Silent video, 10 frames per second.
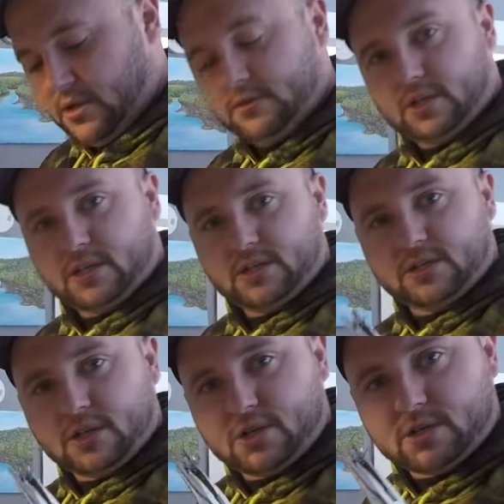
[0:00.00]
just because it's
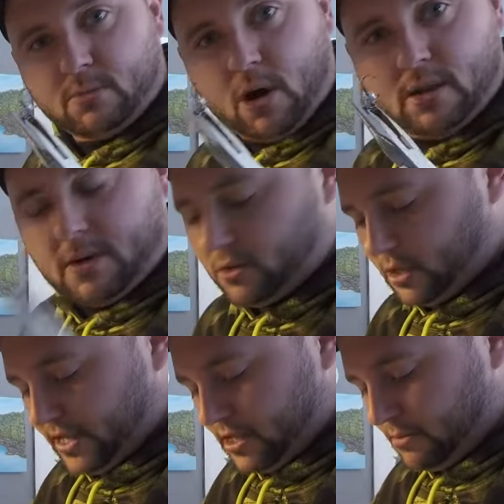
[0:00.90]
such a small amount of
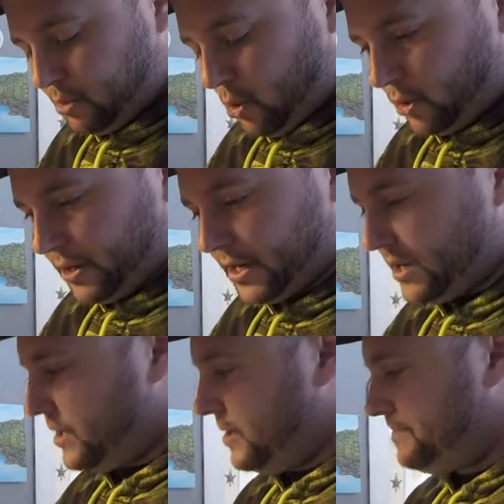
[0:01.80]
lead that I'm pouring
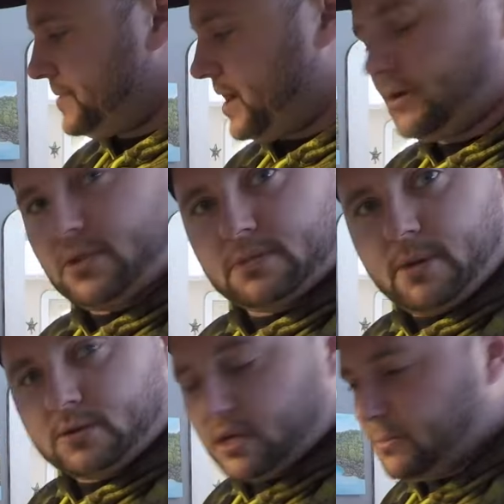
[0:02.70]
out of this
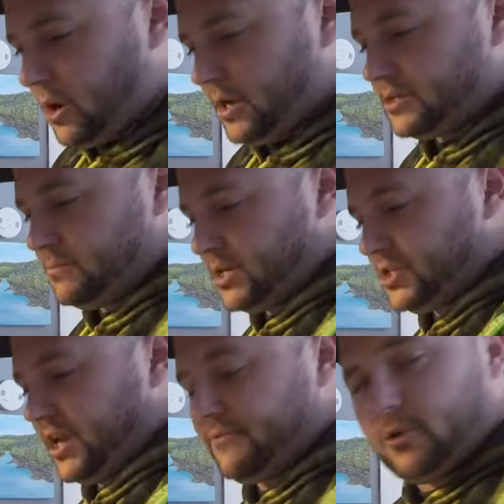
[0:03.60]
melting pot. It's much
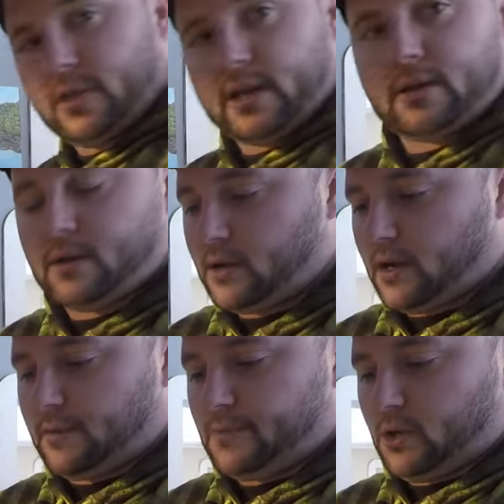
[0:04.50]
safer than
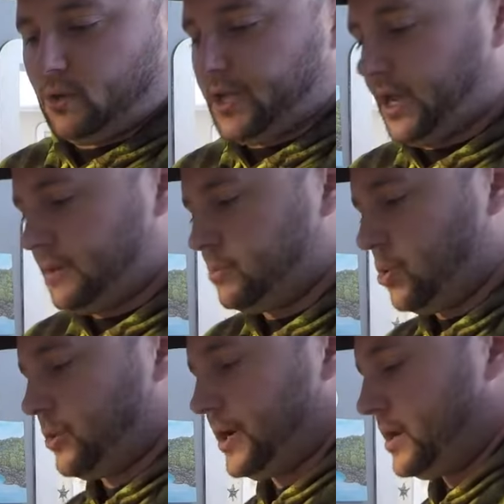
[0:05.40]
um, the old hand
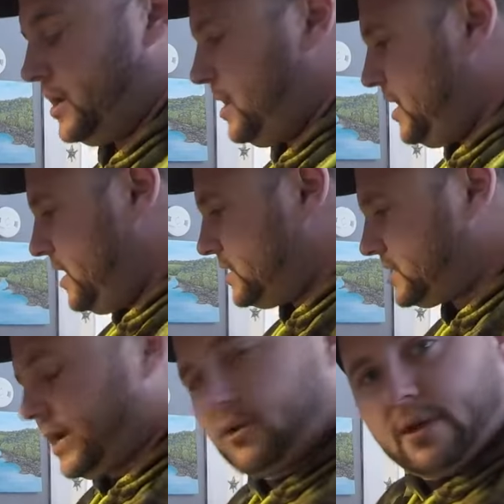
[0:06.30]
pouring
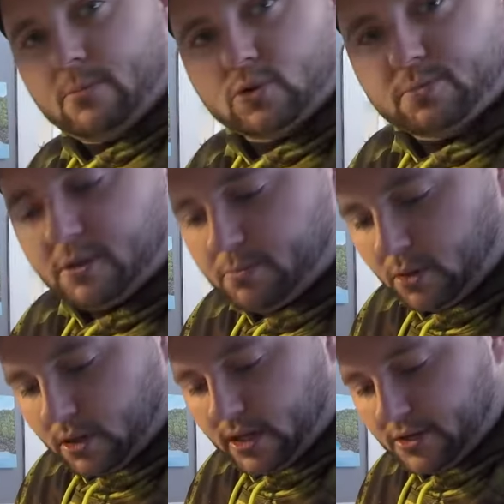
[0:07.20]
style that most
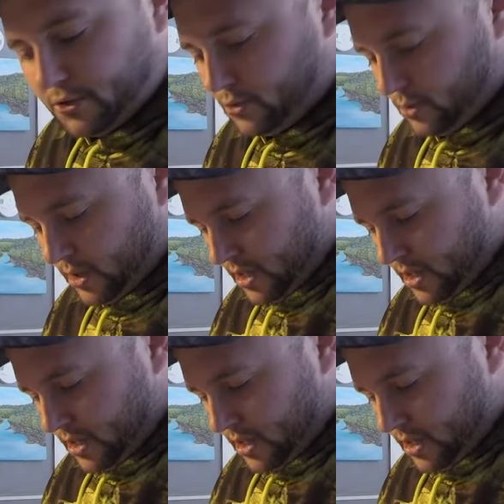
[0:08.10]
people uh, do.